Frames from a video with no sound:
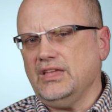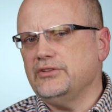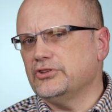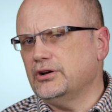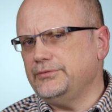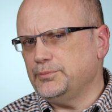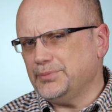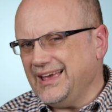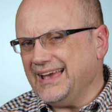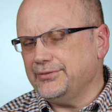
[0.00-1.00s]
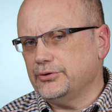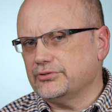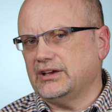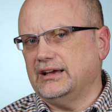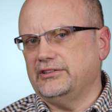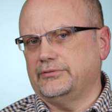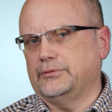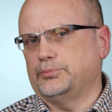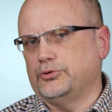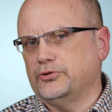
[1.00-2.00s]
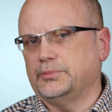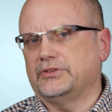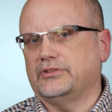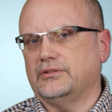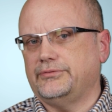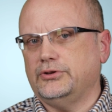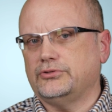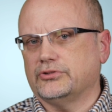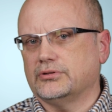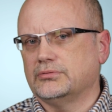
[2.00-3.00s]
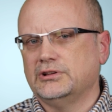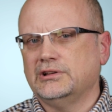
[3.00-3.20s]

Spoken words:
So if you plan those kinds of improvements in the future,